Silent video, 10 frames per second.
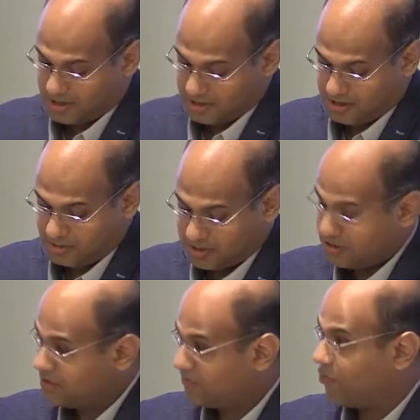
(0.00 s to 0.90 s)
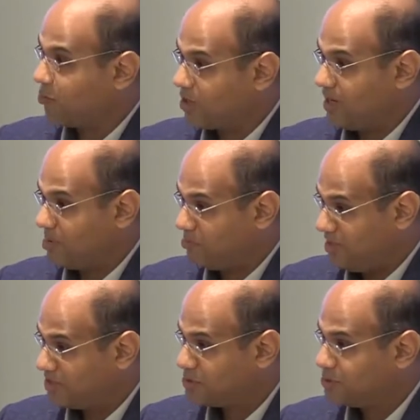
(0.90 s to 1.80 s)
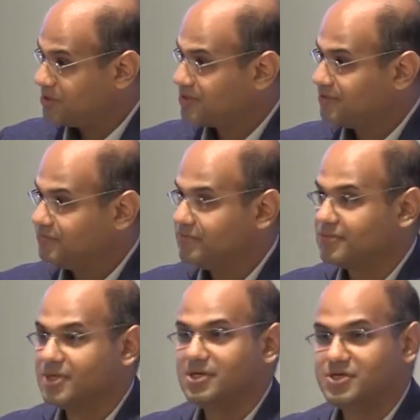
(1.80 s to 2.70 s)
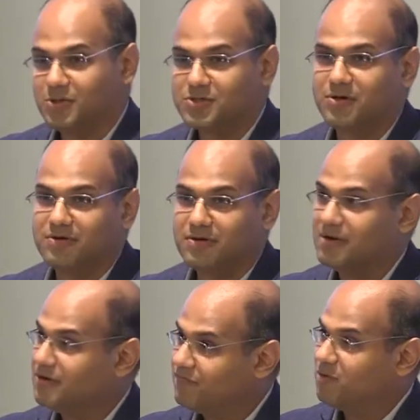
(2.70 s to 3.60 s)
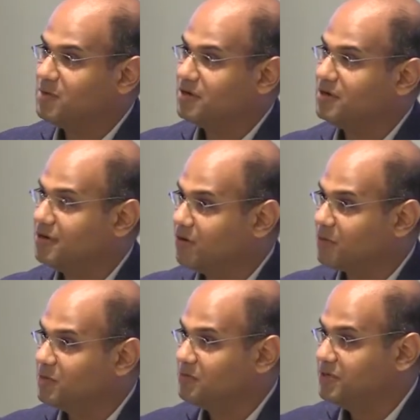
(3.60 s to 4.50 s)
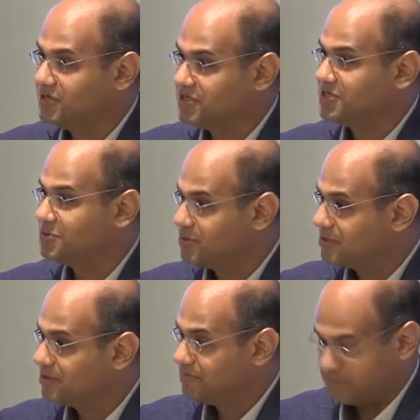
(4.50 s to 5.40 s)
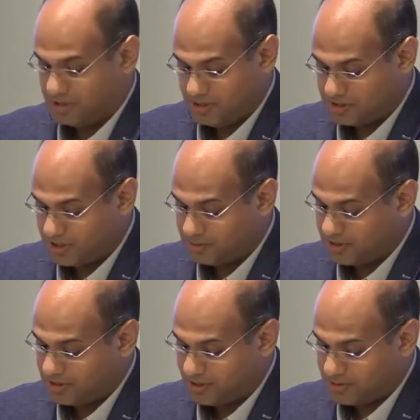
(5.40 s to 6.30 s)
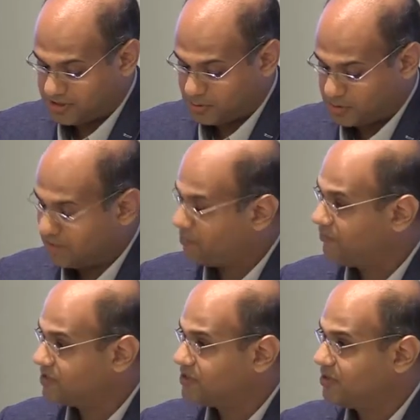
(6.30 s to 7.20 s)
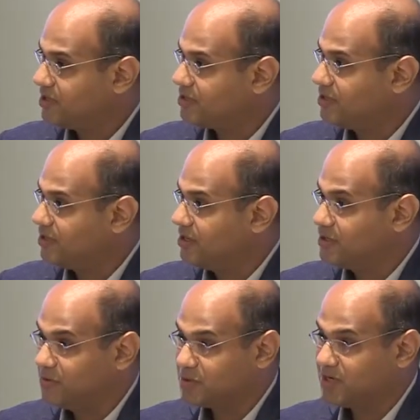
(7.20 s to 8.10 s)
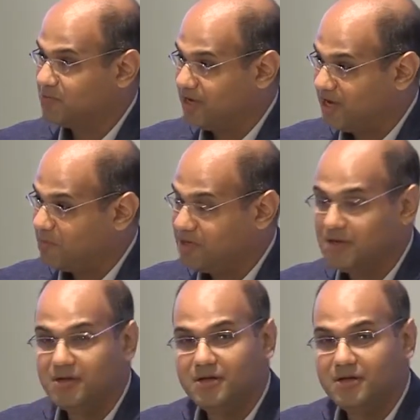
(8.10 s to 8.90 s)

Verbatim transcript: He's a former MMPA student. He's also a former Rotman PhD student. He's now an associate professor at University of Miami.